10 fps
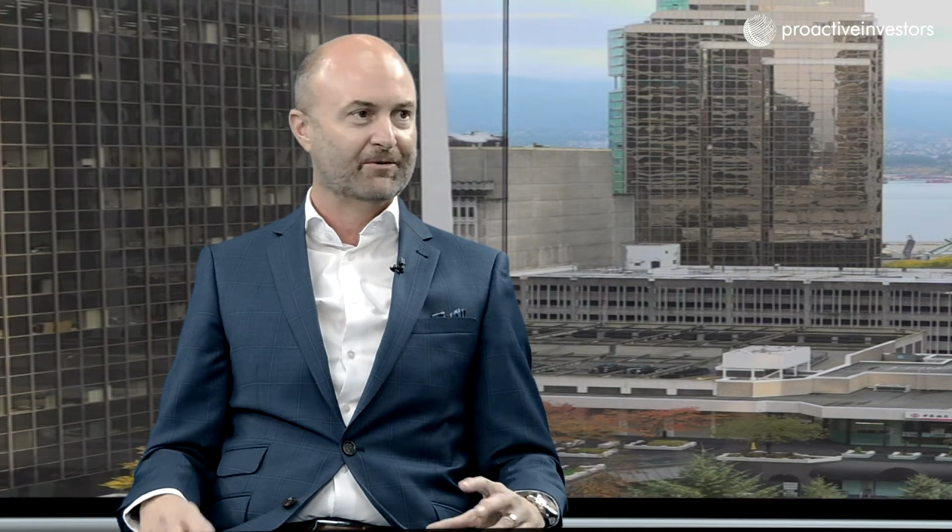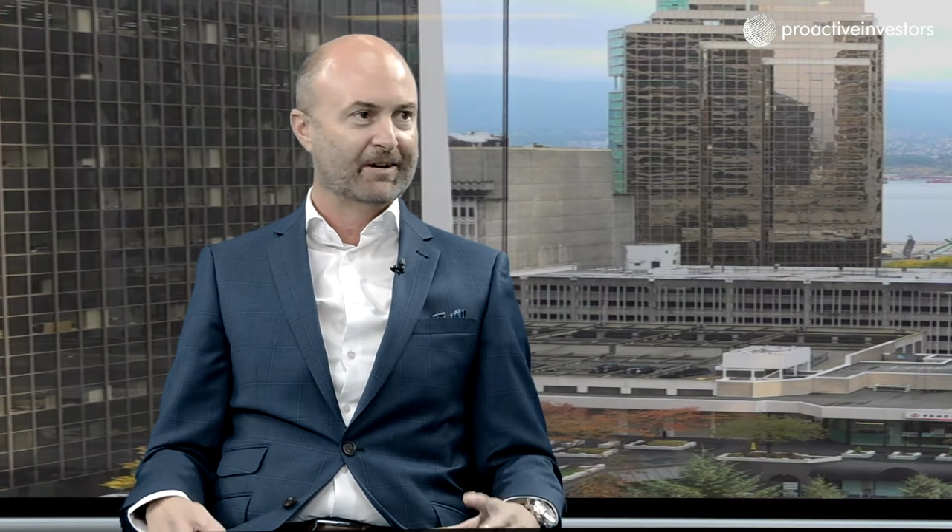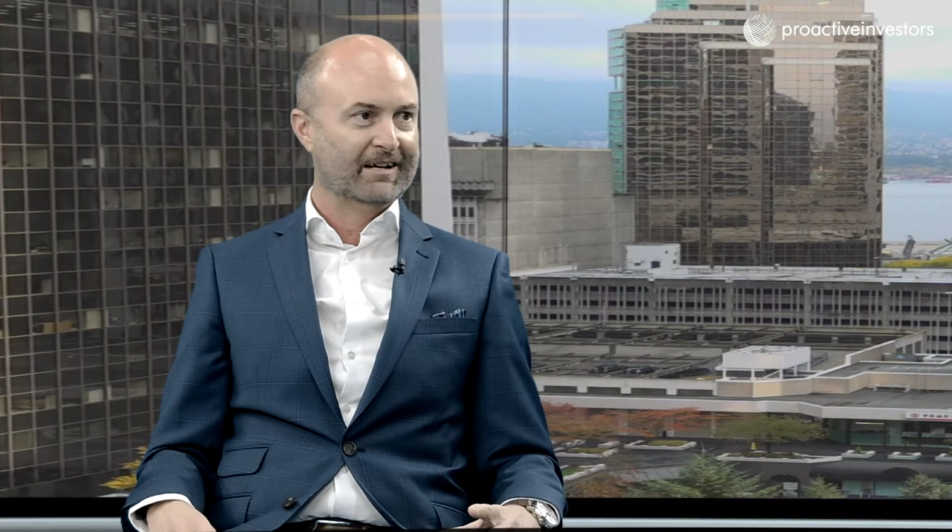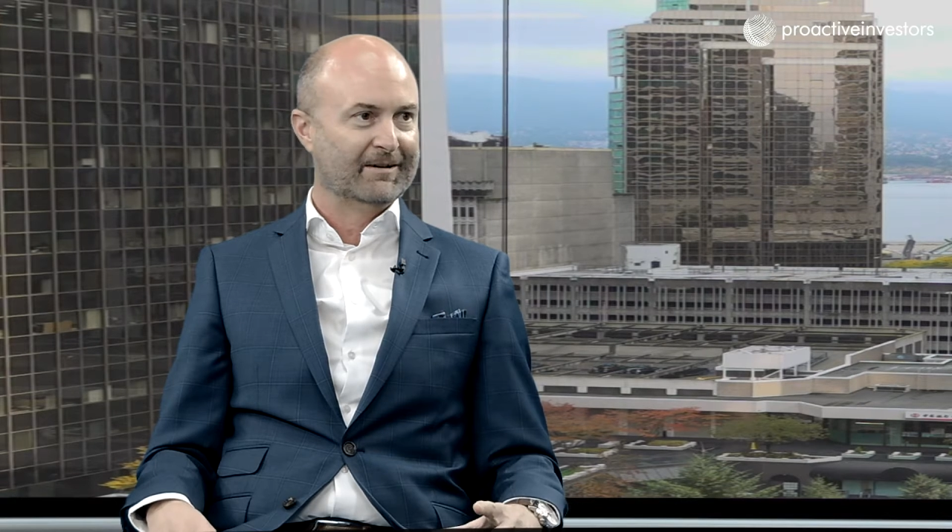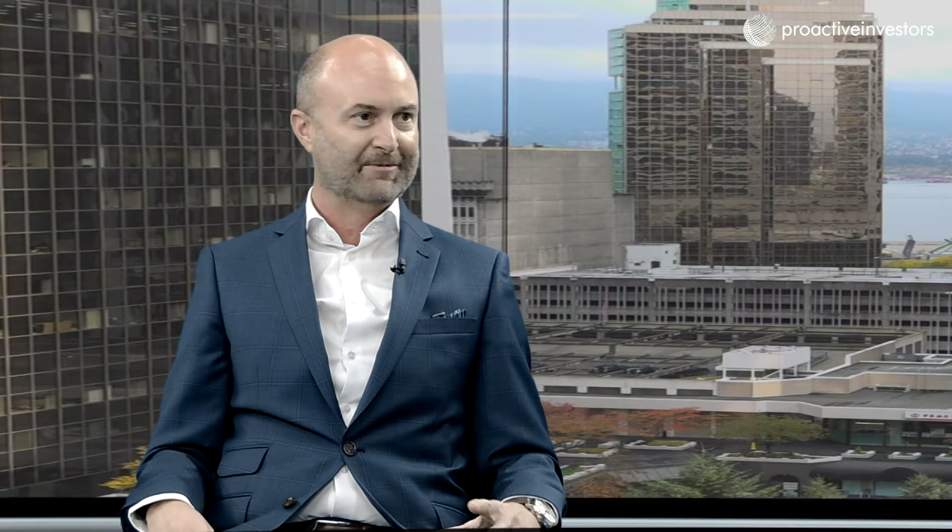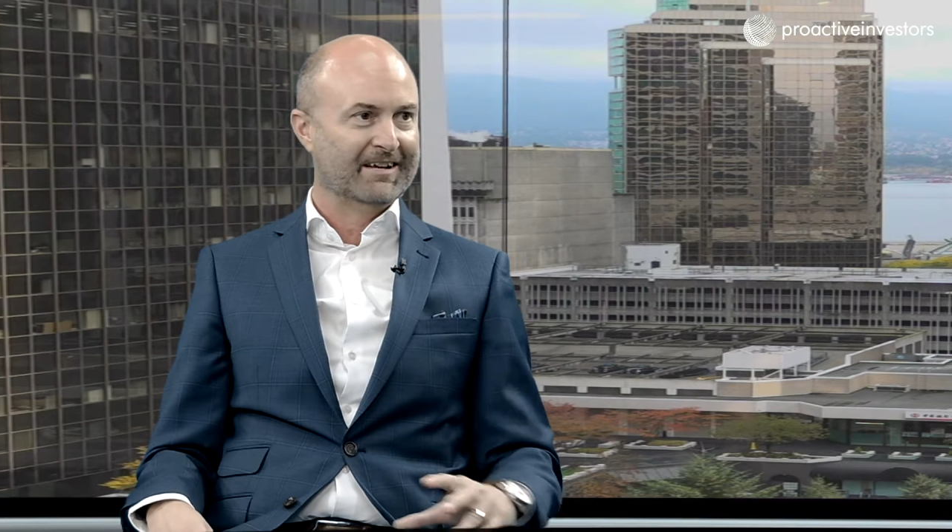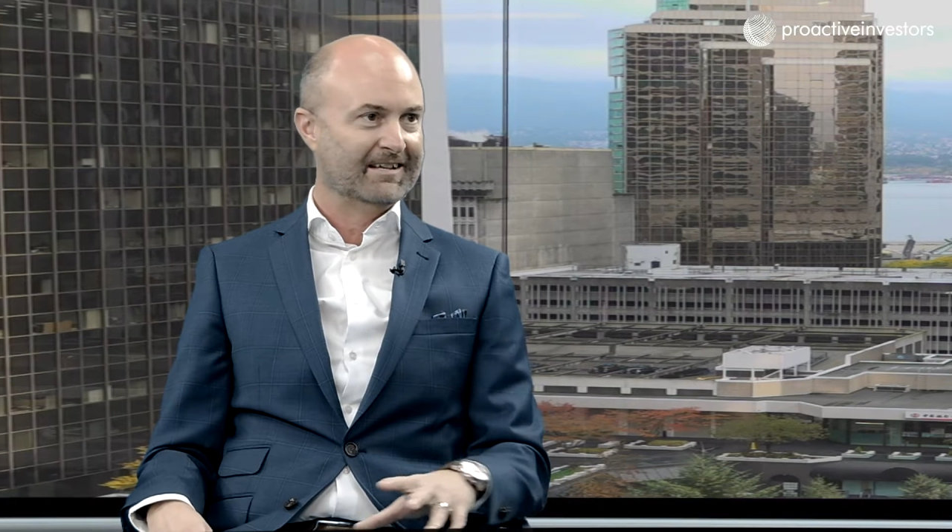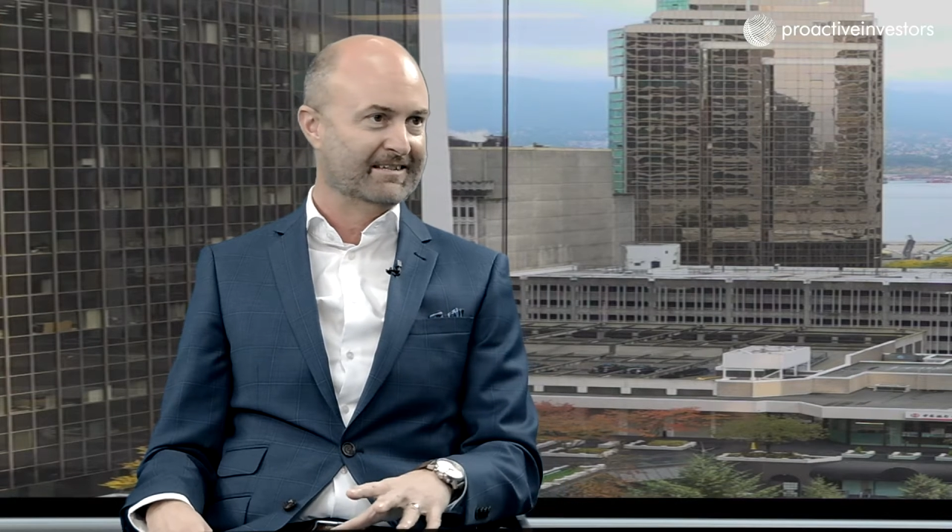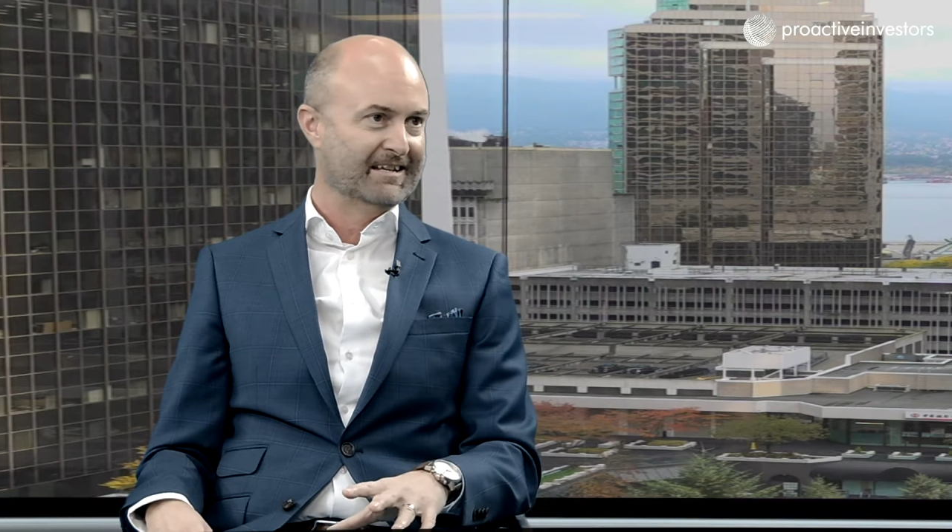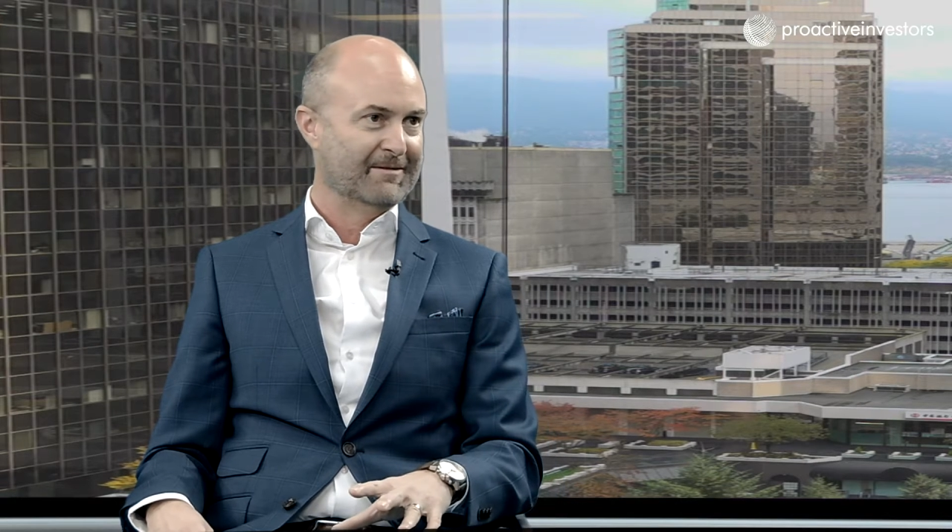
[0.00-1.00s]
uranium in
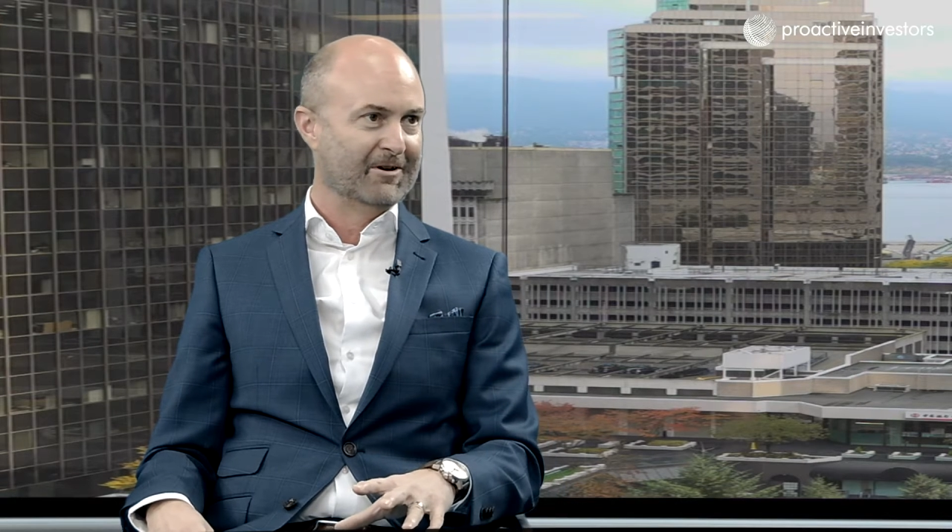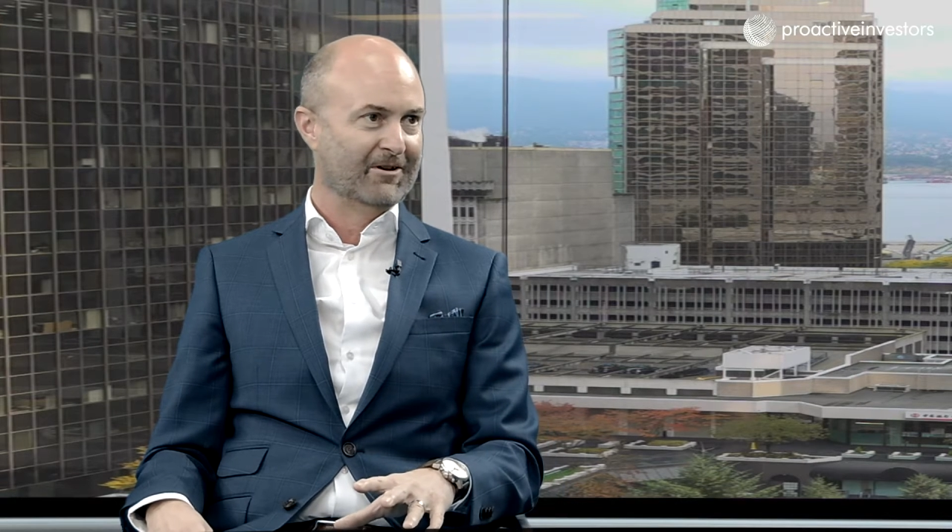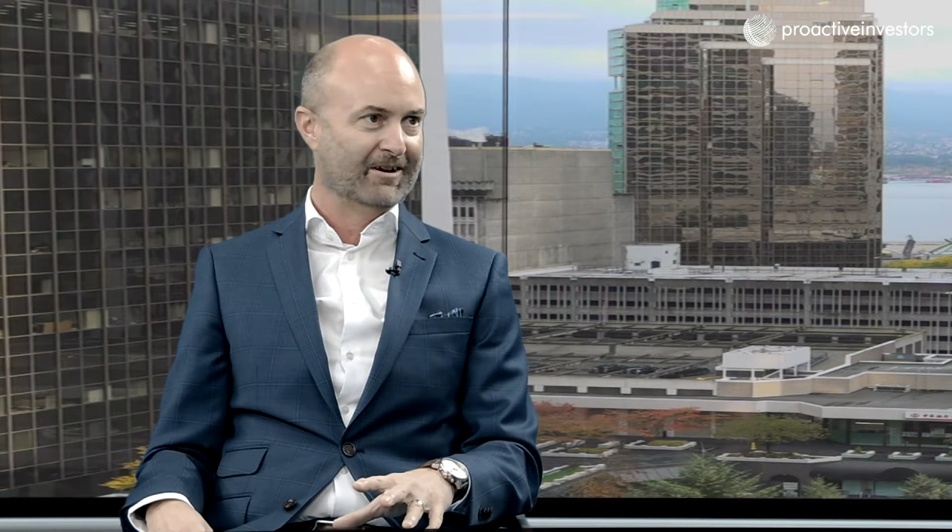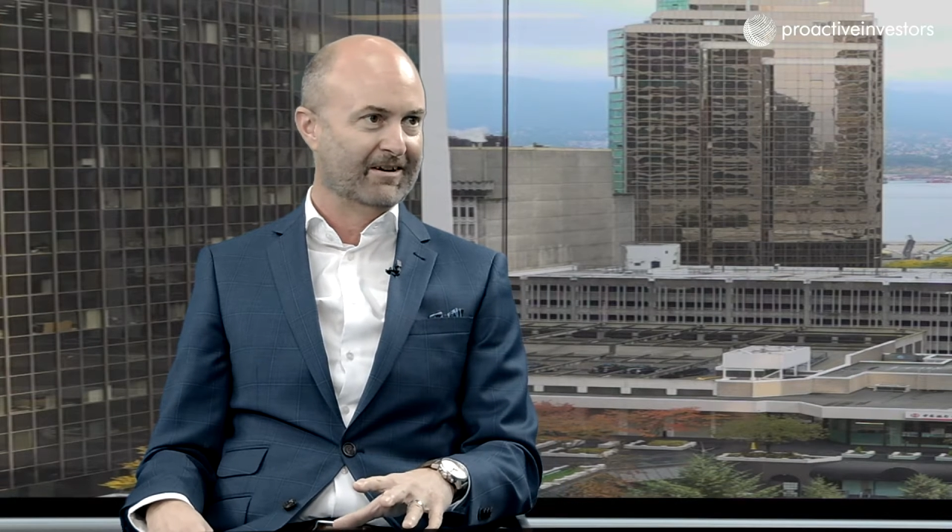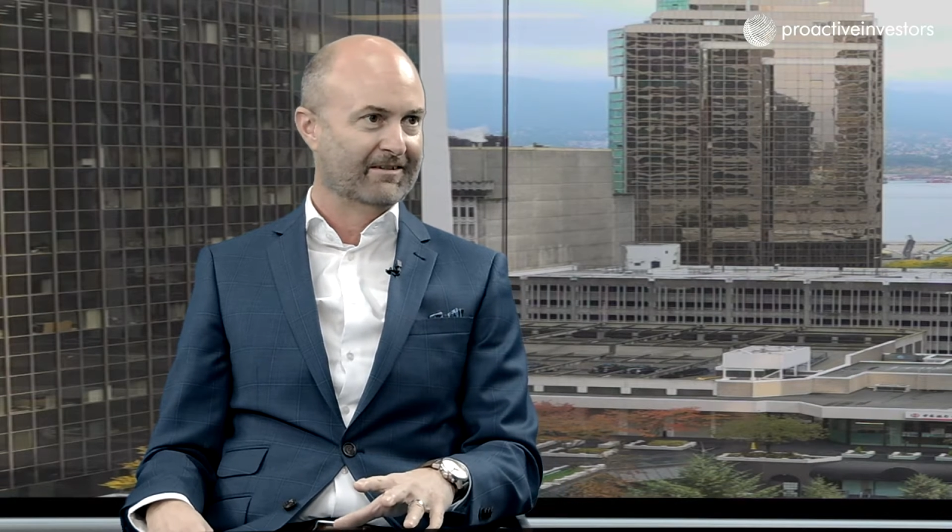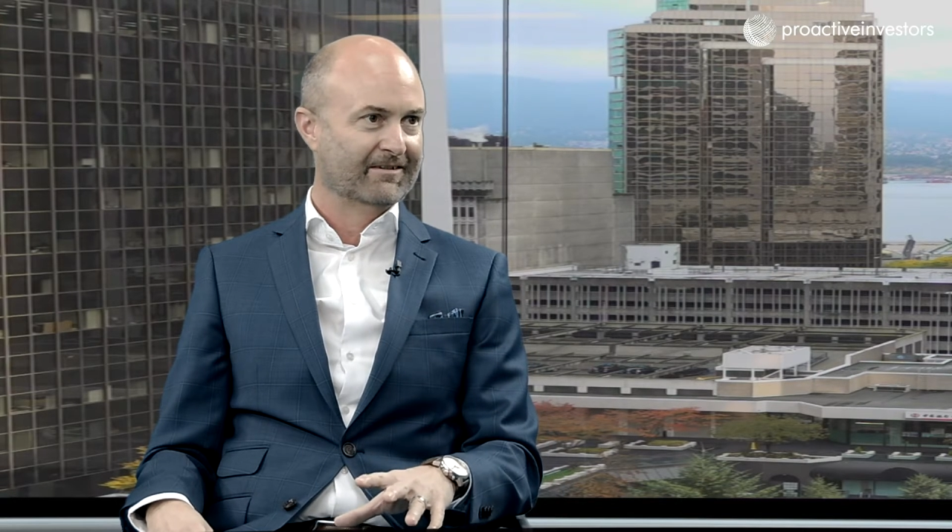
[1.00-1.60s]
that same area